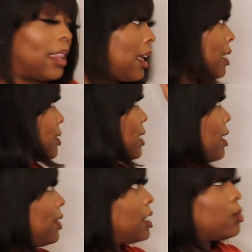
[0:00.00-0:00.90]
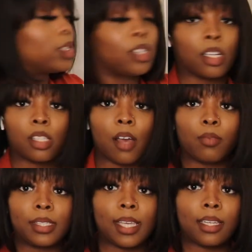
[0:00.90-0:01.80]
Like I said, this one starts
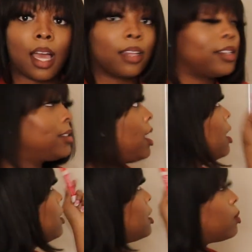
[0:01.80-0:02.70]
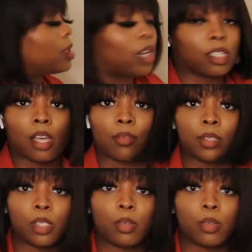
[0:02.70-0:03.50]
off with $10, this one starts off with